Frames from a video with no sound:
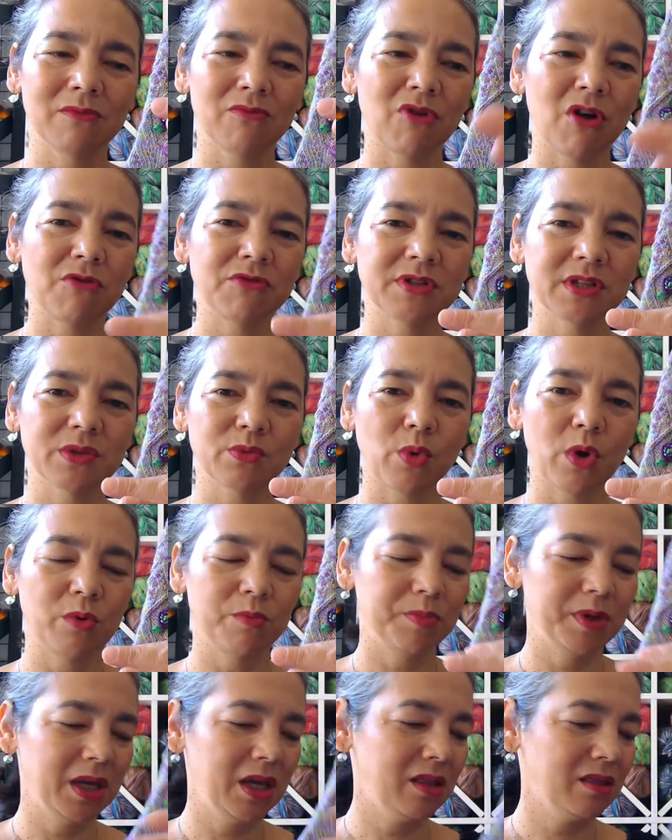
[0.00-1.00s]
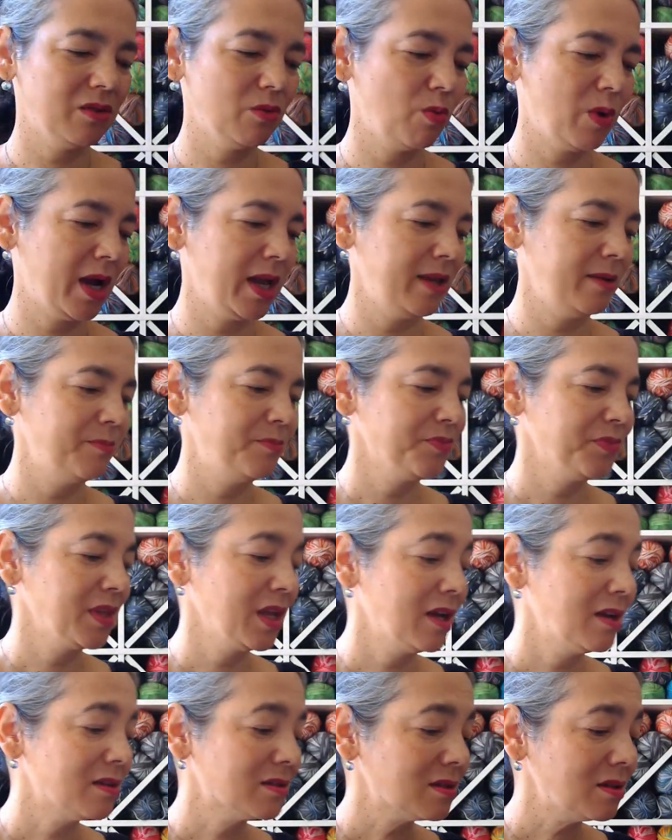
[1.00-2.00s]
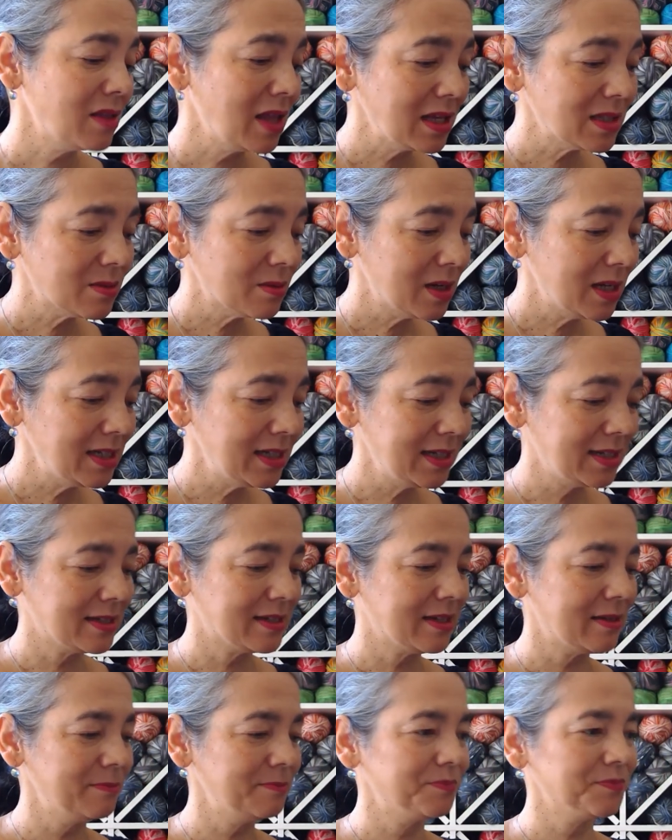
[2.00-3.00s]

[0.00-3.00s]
roses won't be in the way. So that's what I did.